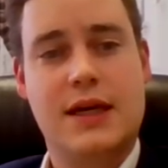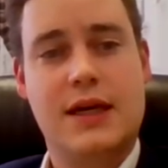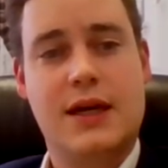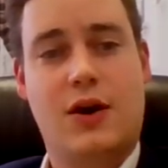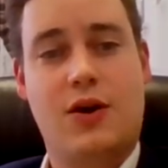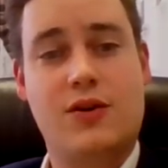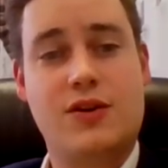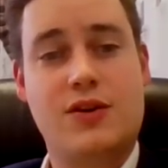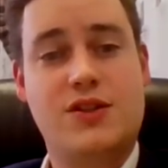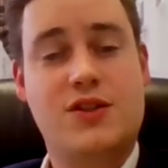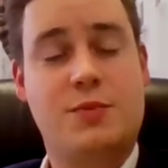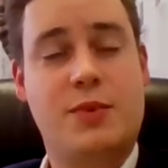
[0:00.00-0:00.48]

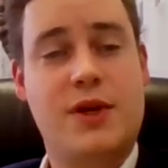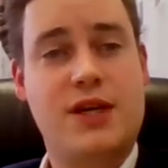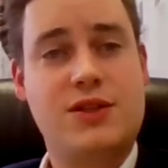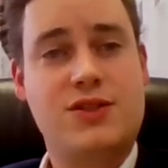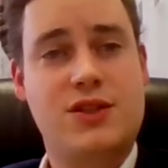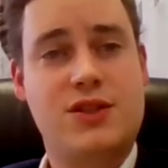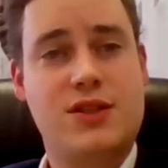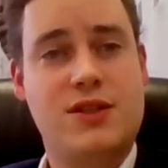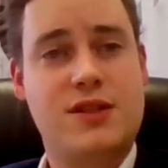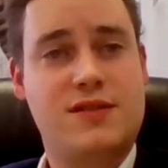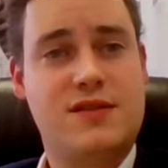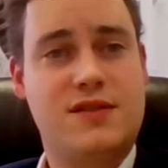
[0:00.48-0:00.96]
our
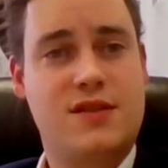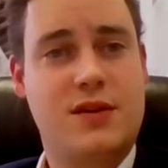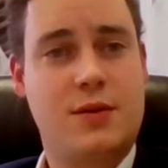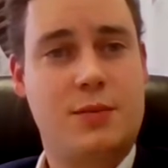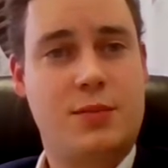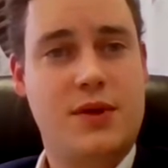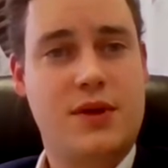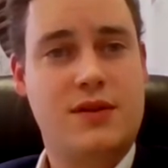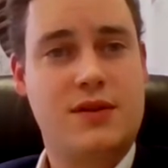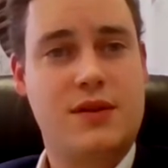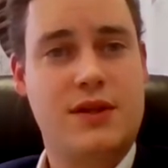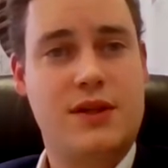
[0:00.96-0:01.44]
expansion has
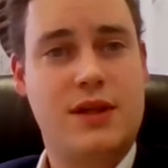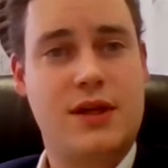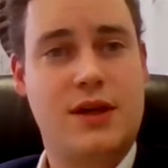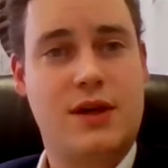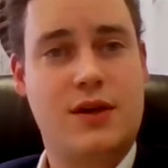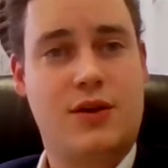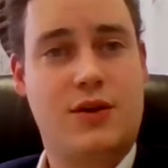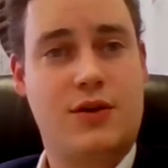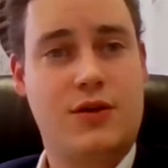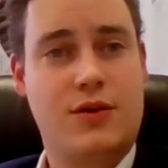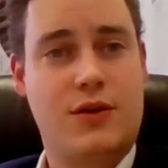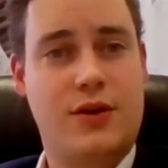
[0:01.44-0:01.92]
typically
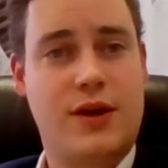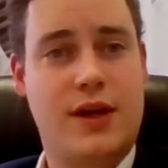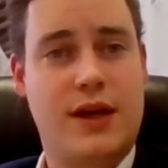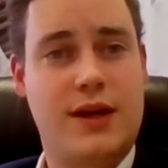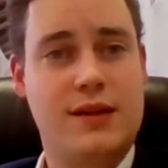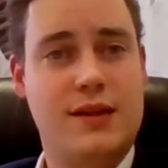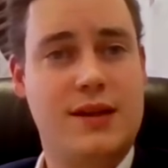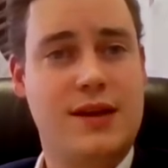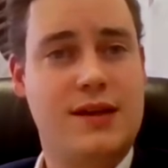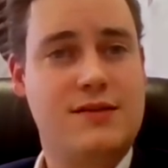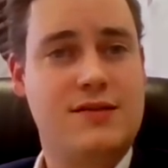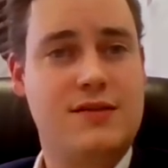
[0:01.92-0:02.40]
occurred
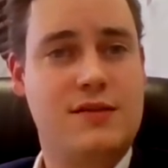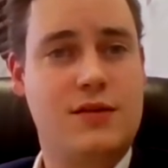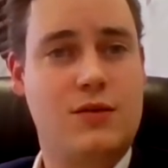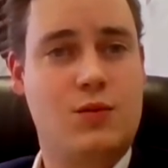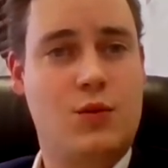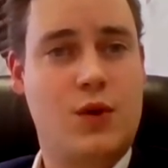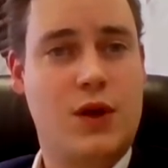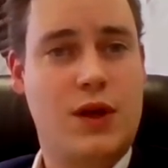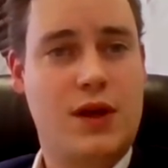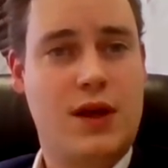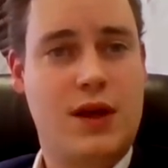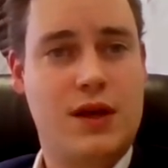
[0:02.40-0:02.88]
at less than
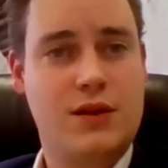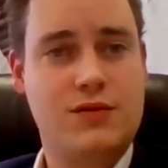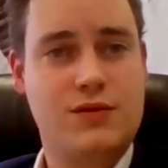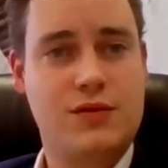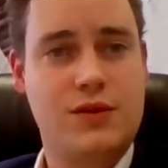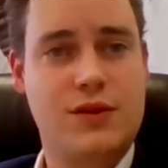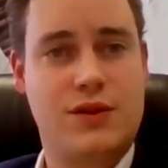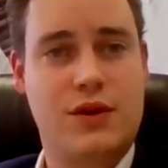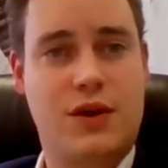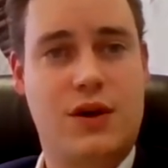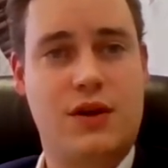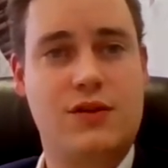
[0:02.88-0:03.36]

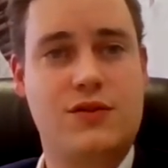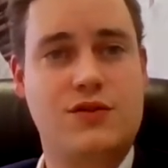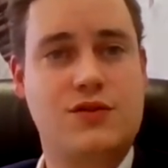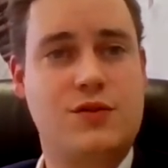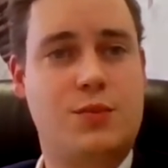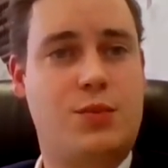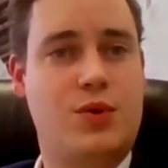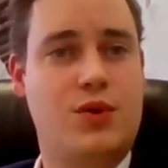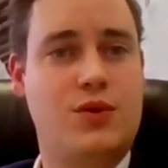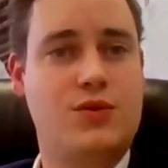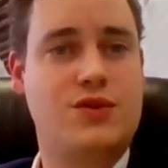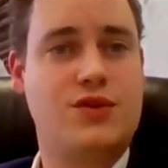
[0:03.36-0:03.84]
$100
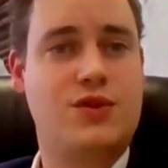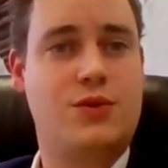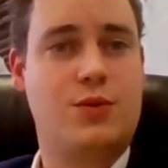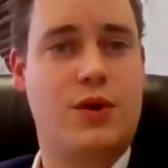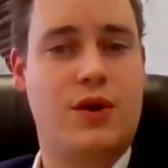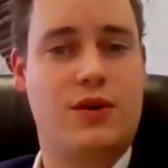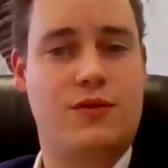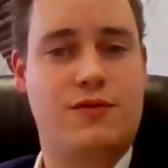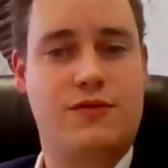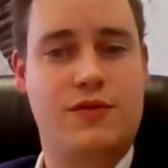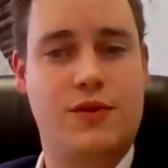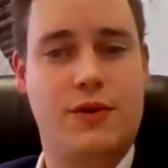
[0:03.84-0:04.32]
per
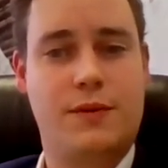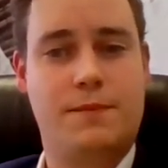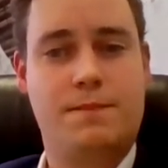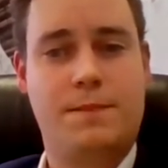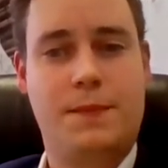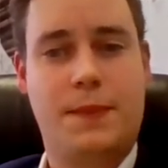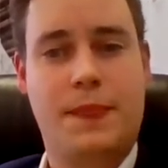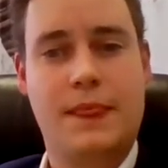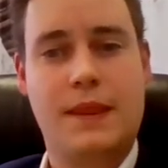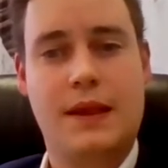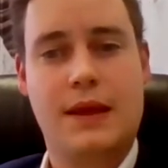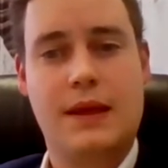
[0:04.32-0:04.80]
square foot.
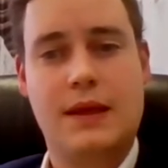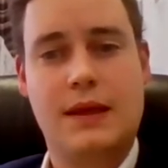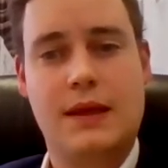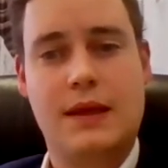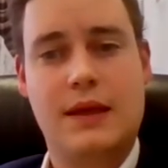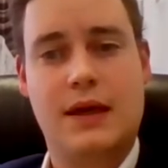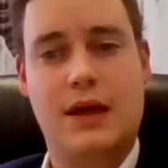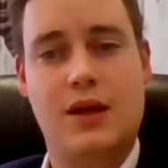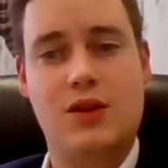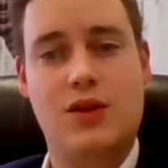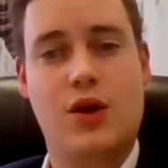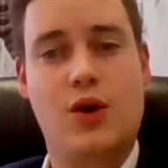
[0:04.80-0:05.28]

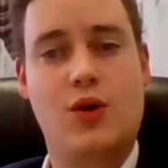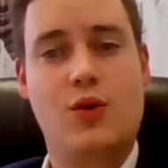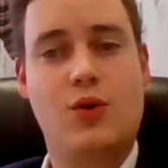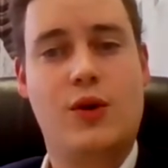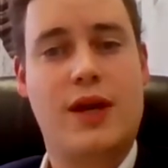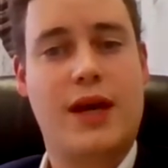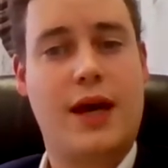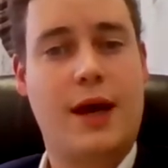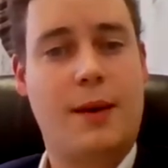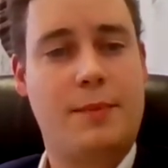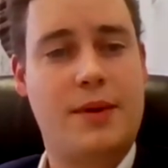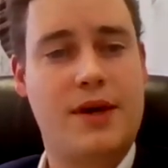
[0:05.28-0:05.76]
A low
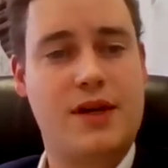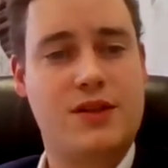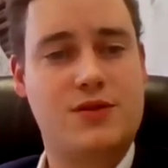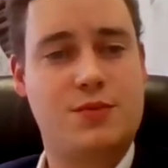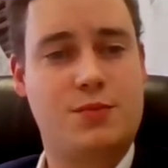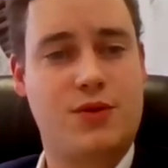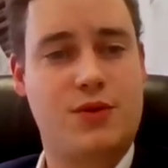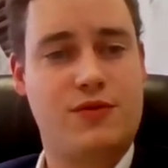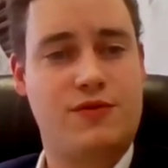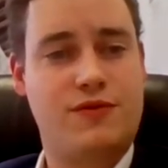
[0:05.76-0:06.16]
capex per